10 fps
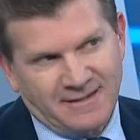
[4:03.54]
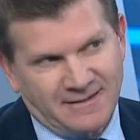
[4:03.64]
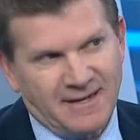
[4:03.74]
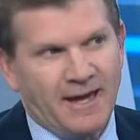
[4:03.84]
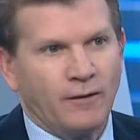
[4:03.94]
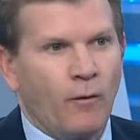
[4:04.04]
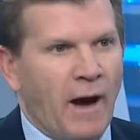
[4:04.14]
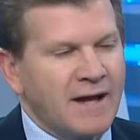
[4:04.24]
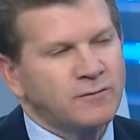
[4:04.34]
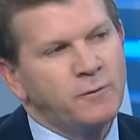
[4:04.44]
I, as I said,
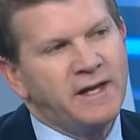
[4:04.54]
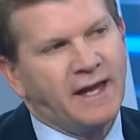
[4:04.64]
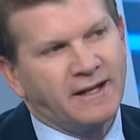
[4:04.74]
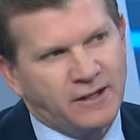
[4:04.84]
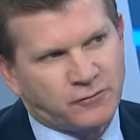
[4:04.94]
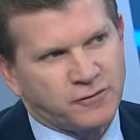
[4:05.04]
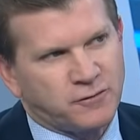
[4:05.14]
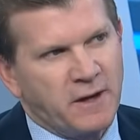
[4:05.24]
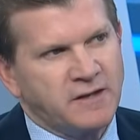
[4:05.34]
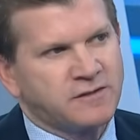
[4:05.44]
as we get
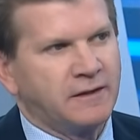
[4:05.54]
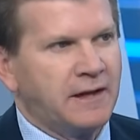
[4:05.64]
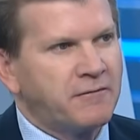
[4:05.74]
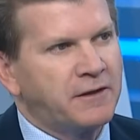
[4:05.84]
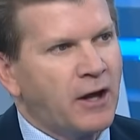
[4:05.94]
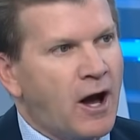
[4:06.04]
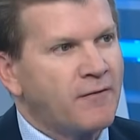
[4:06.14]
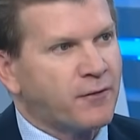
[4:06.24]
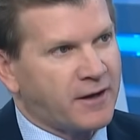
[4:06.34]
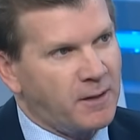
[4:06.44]
interest rates leveling
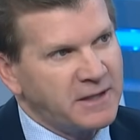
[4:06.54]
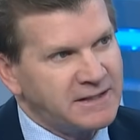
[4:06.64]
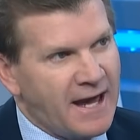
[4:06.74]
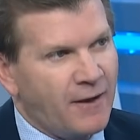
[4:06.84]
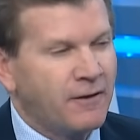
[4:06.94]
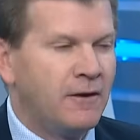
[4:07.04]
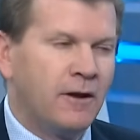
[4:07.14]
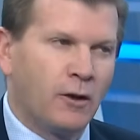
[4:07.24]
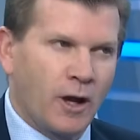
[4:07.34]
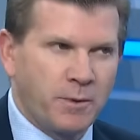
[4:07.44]
off or coming down,
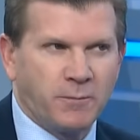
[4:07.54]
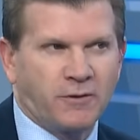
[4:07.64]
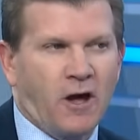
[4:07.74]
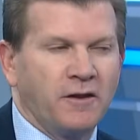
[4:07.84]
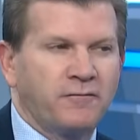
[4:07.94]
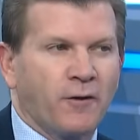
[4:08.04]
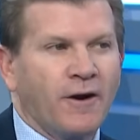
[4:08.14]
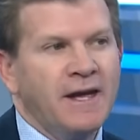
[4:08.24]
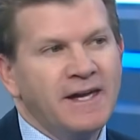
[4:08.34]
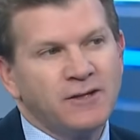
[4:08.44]
a lot of people calling
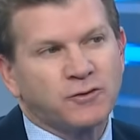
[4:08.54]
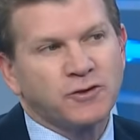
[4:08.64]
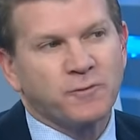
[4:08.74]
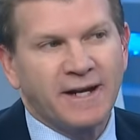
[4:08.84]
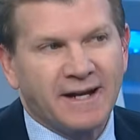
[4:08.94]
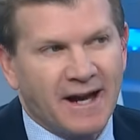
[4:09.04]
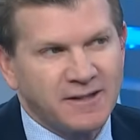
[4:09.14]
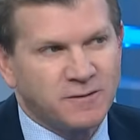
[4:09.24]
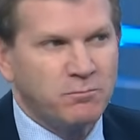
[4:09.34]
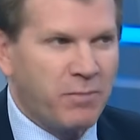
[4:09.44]
for interest rate
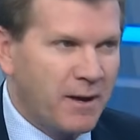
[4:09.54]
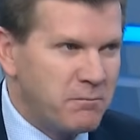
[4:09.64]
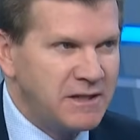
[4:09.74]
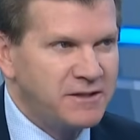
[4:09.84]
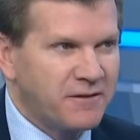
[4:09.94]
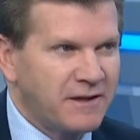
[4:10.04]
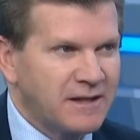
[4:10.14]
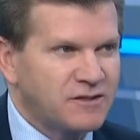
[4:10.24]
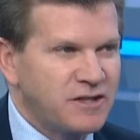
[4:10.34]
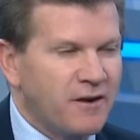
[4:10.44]
cuts by mid-year
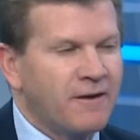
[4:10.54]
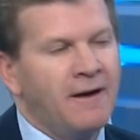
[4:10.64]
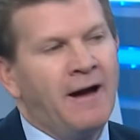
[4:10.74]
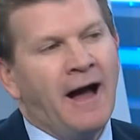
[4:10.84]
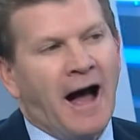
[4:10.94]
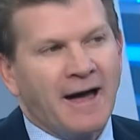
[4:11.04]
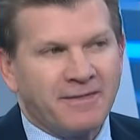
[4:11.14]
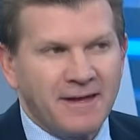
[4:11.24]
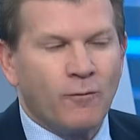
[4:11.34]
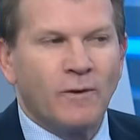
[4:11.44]
next year. I
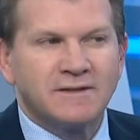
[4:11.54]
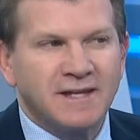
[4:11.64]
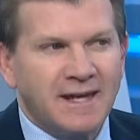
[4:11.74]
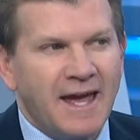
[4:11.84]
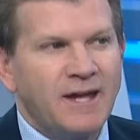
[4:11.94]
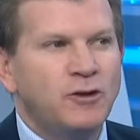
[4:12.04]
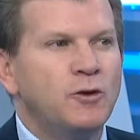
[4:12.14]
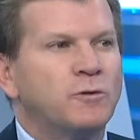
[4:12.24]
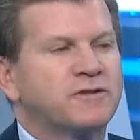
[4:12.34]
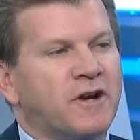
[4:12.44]
think, once again,
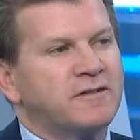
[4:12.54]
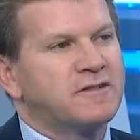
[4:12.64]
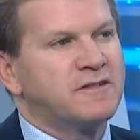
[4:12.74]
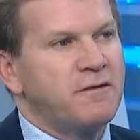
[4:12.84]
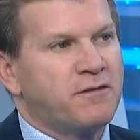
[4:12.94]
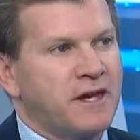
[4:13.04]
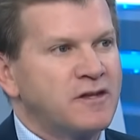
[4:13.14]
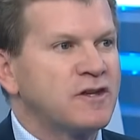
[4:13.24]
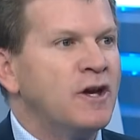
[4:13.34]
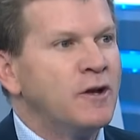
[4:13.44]
you will start to see
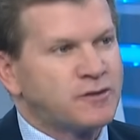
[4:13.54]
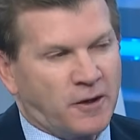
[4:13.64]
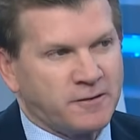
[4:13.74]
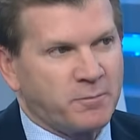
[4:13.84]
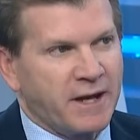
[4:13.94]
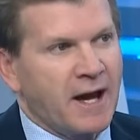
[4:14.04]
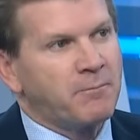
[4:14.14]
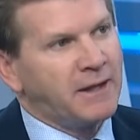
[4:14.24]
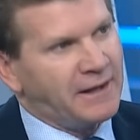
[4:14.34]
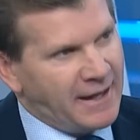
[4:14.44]
things start to pick
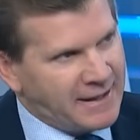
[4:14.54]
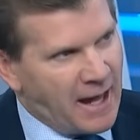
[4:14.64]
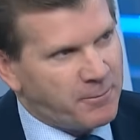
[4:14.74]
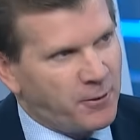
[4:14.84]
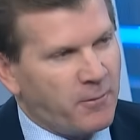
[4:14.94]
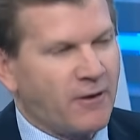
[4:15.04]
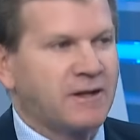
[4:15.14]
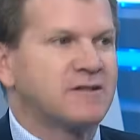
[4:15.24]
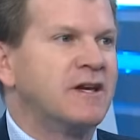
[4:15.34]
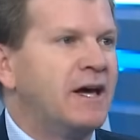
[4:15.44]
up, like capital
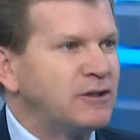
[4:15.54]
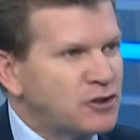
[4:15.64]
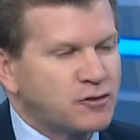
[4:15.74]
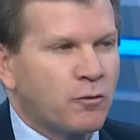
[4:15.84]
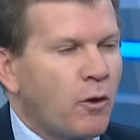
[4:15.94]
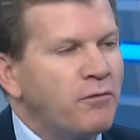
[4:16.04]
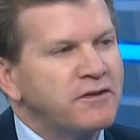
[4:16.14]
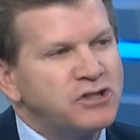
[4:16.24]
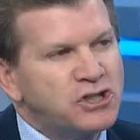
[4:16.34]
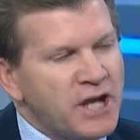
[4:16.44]
markets, just growth
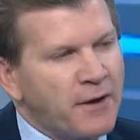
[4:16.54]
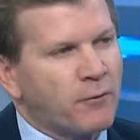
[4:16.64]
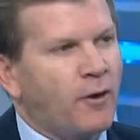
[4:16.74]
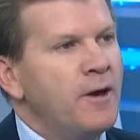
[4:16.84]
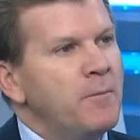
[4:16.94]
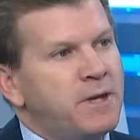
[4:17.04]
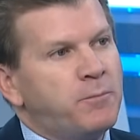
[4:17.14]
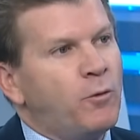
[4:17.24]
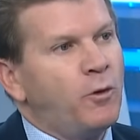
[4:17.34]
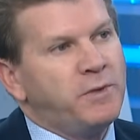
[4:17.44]
in general.
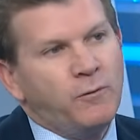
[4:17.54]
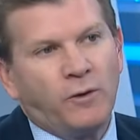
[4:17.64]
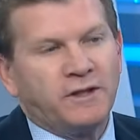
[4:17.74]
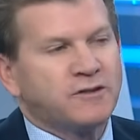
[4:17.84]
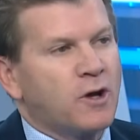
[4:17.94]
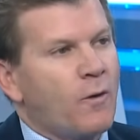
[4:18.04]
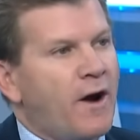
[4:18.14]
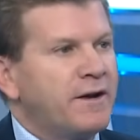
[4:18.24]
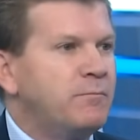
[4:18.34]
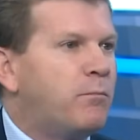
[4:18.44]
People will be willing to go
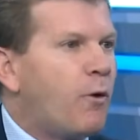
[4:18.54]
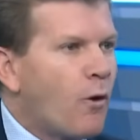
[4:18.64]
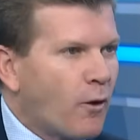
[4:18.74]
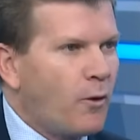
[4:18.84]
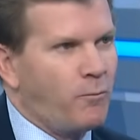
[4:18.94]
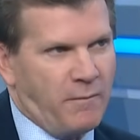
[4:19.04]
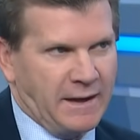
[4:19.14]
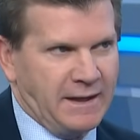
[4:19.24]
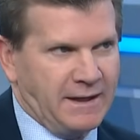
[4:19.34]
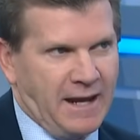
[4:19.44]
out and borrow
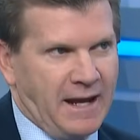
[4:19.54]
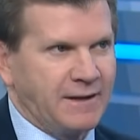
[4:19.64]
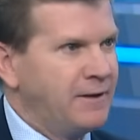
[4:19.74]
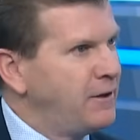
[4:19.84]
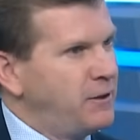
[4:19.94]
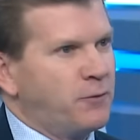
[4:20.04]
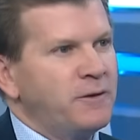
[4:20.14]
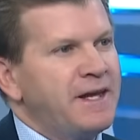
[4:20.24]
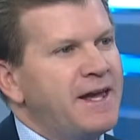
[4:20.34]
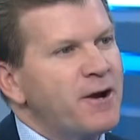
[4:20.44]
money again. You don't
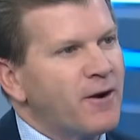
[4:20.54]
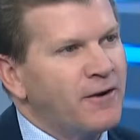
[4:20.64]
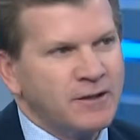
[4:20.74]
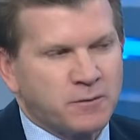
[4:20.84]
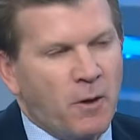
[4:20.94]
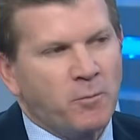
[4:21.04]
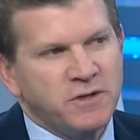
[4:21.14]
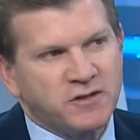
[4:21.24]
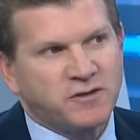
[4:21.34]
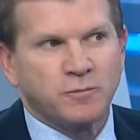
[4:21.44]
really hear small
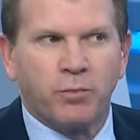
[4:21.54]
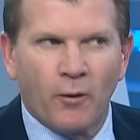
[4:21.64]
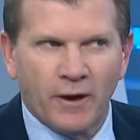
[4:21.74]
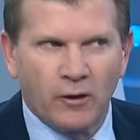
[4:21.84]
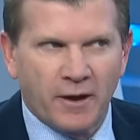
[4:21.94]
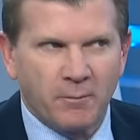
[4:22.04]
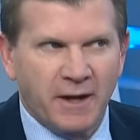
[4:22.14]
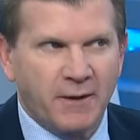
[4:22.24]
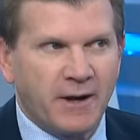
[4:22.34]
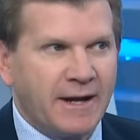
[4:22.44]
businesses borrowing a lot of
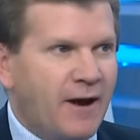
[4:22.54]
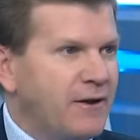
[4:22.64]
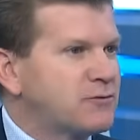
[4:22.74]
money right now.